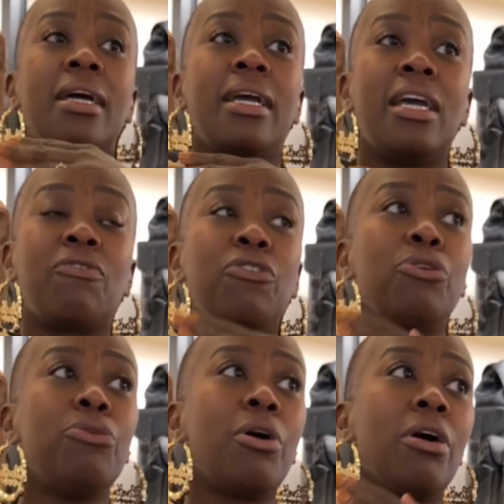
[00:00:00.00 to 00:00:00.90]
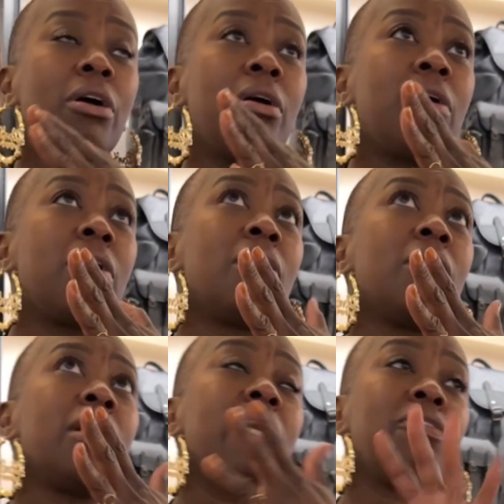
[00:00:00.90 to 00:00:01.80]
If you are
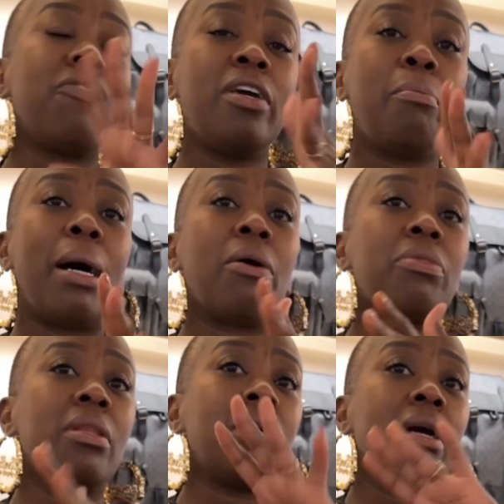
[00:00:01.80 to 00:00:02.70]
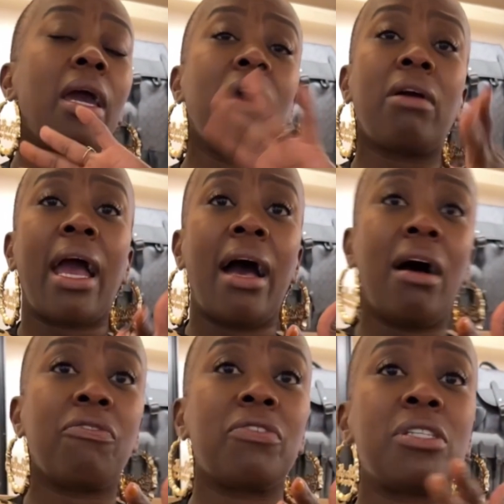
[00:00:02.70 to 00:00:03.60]
iffy about the hair
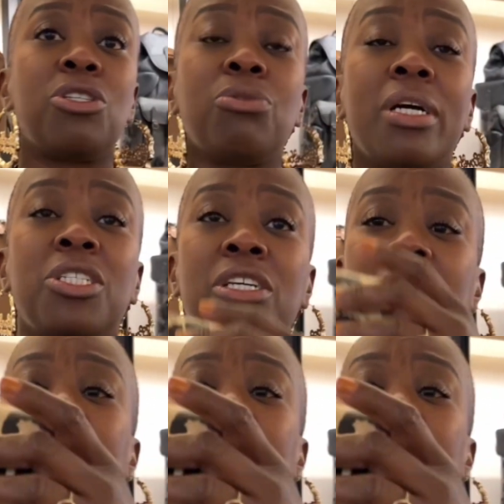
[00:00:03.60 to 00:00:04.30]
calf situation,